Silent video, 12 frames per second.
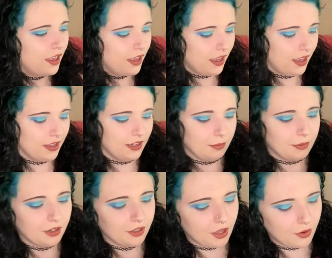And I'm
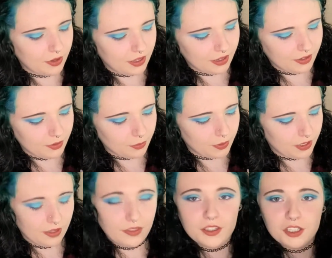going to go in
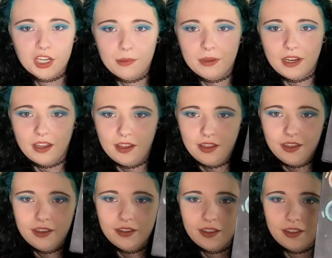with
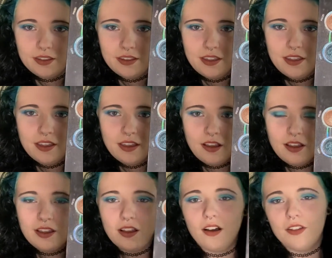Gemini.
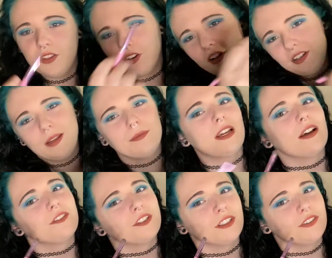They're all named
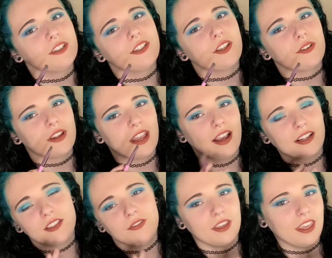after different
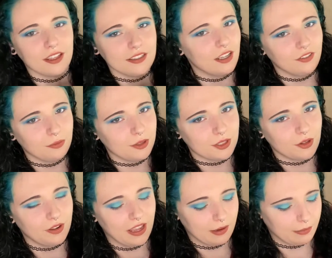zodiacs, if you can't tell from the
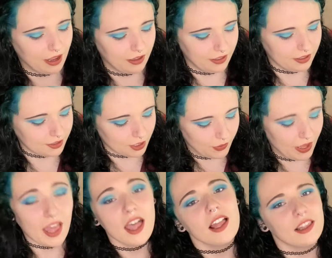zodiac palette. So
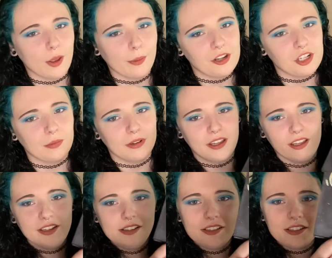hello, my
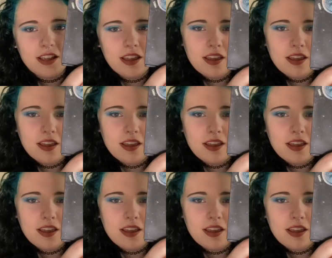Geminis.